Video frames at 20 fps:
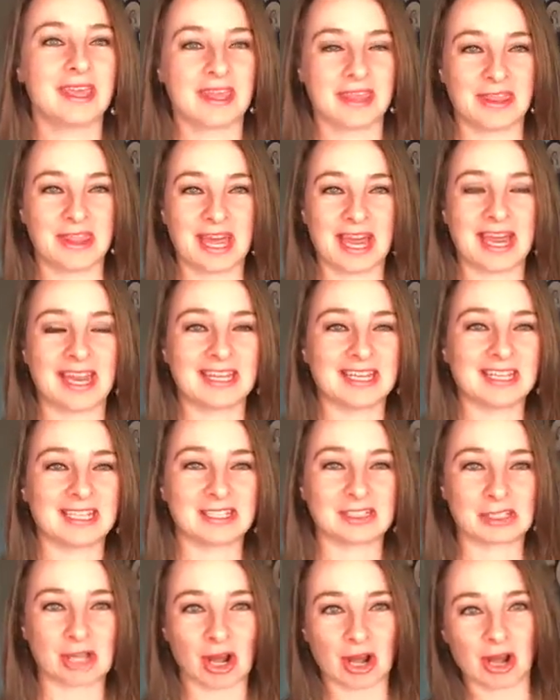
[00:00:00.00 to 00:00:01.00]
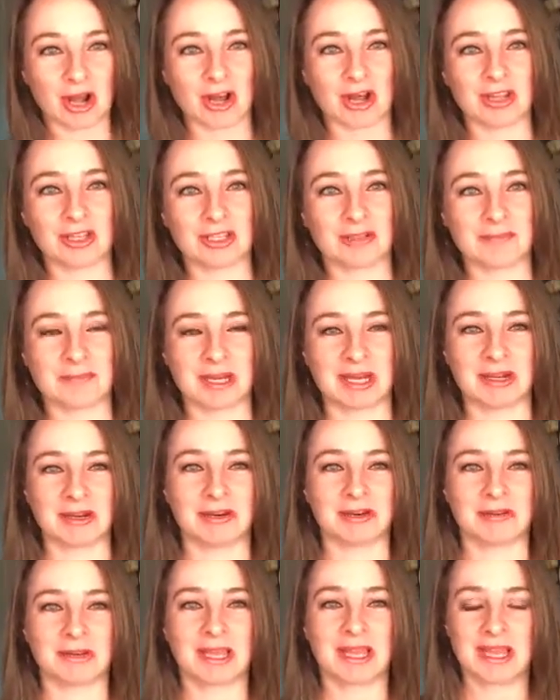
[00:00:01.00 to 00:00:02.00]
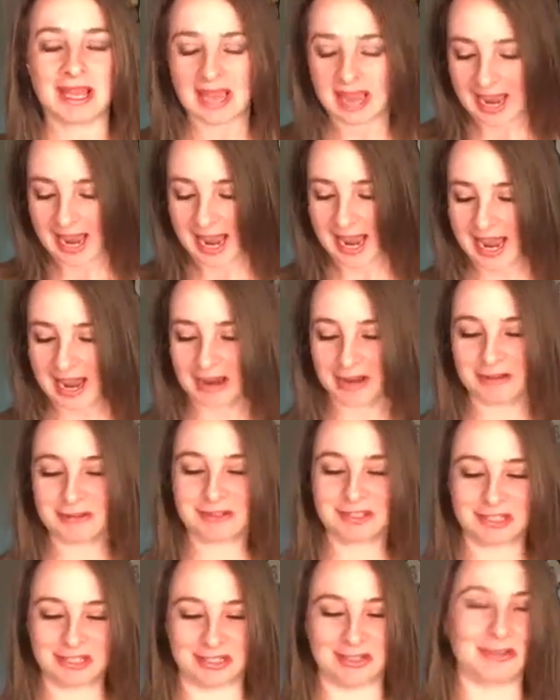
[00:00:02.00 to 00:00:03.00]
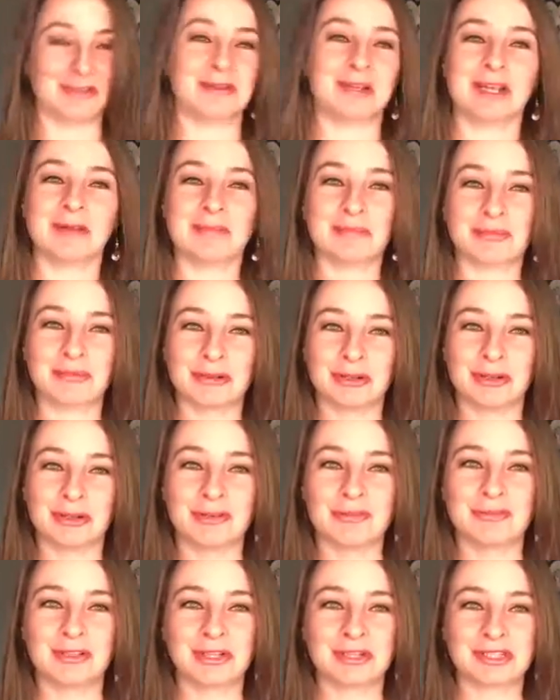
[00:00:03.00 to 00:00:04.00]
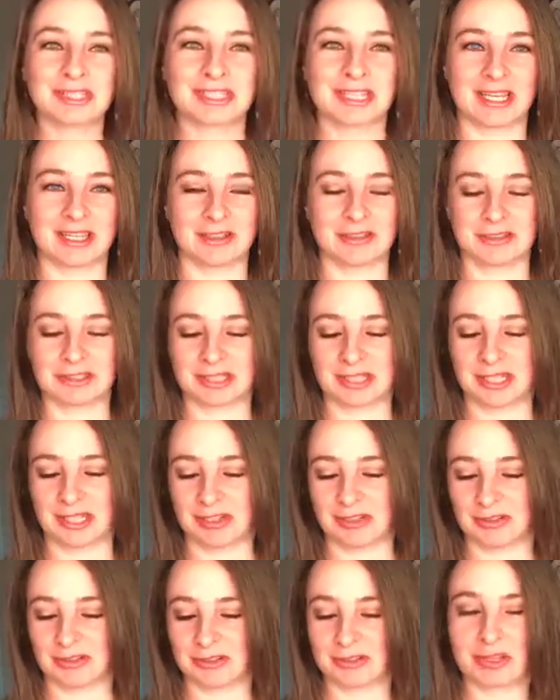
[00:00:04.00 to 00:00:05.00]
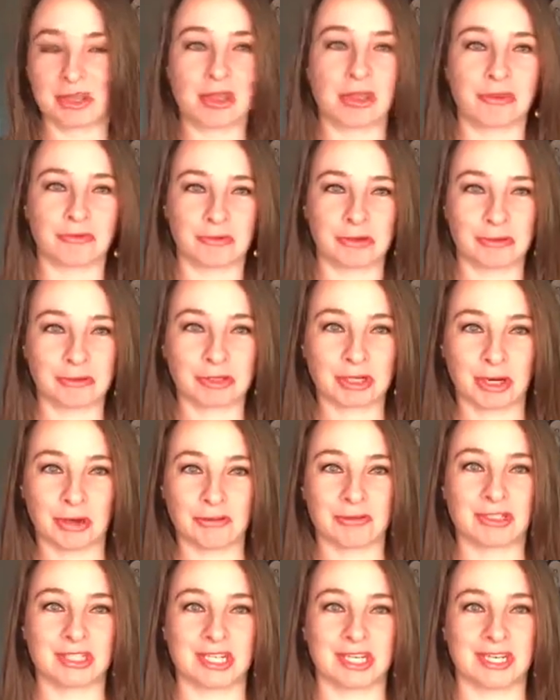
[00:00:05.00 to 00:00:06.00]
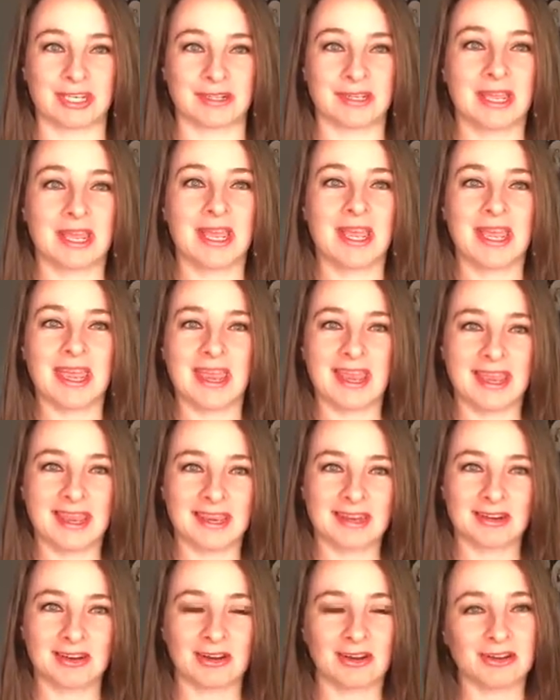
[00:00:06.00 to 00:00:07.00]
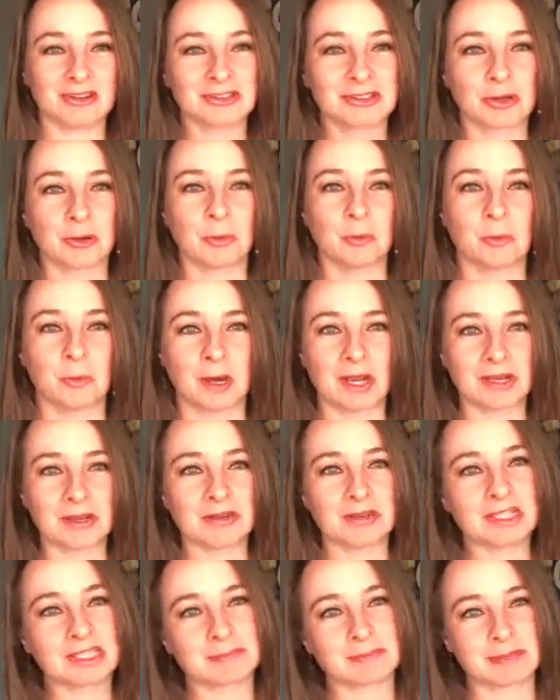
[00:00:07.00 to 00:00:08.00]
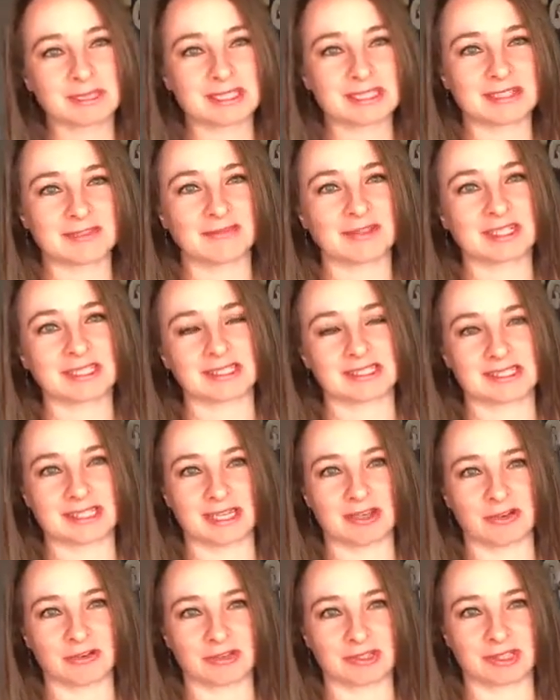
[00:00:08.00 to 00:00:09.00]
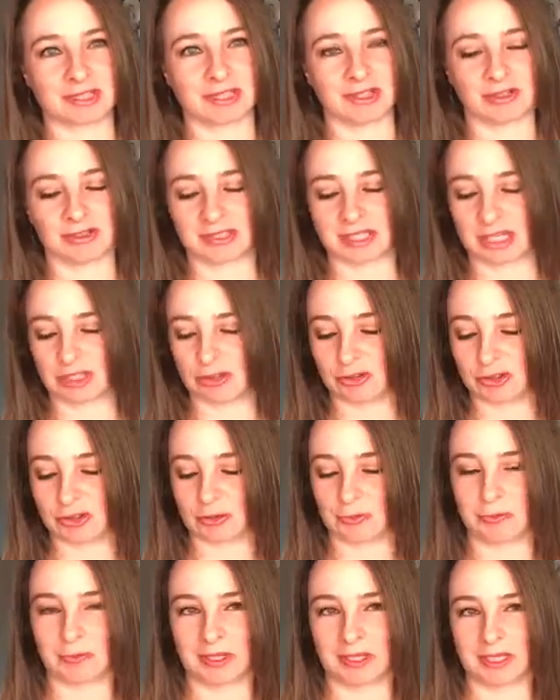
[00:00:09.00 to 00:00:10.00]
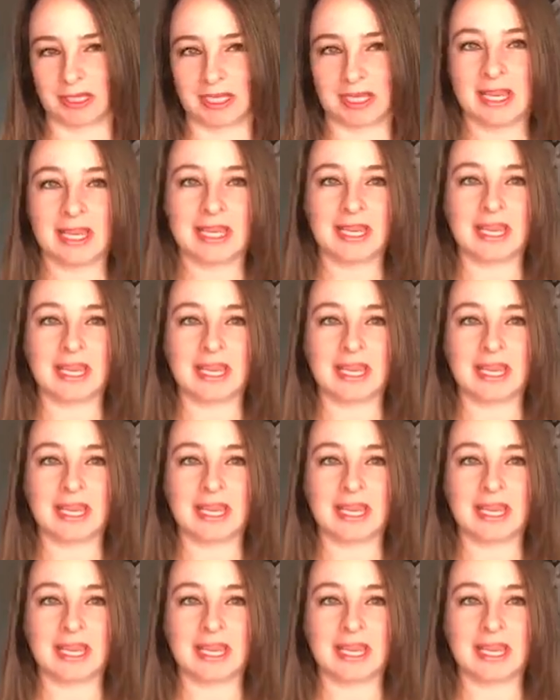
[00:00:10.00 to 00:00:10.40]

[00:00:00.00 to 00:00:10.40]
that is all about how to improve your sales skills through coaching, and also what are the specific sales skills that you should really